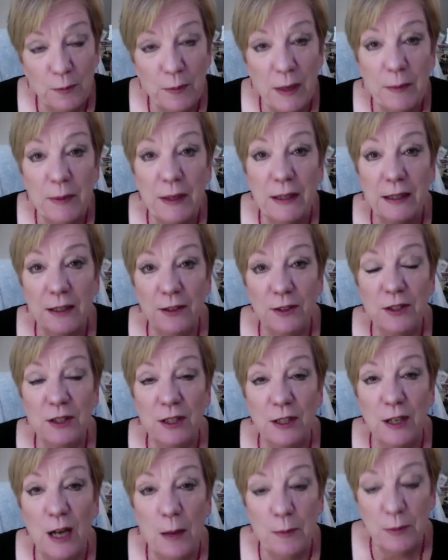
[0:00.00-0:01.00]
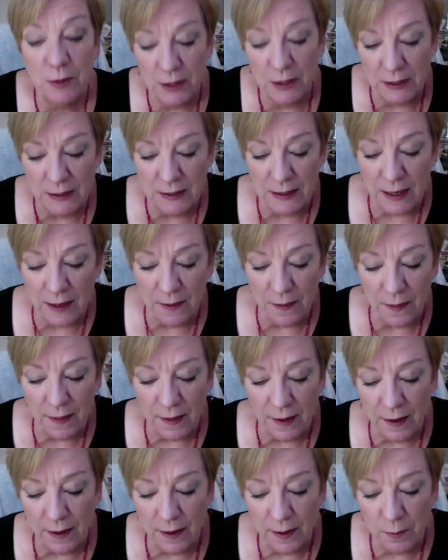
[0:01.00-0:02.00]
maybe a little synopsis in
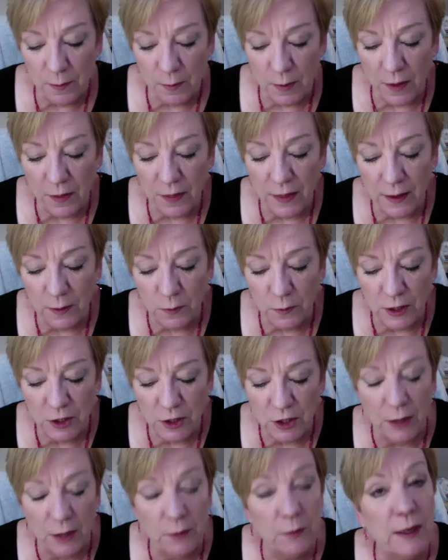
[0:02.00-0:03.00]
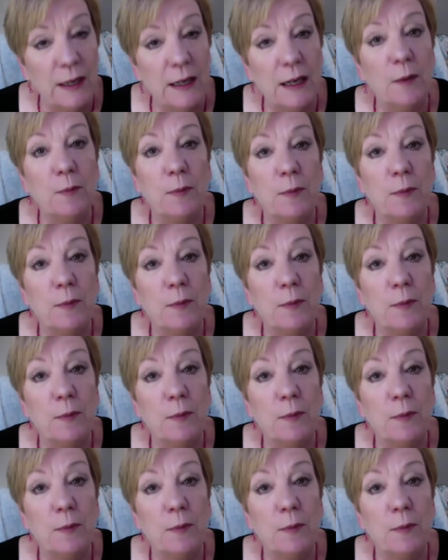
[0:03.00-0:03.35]
the month in which I read it,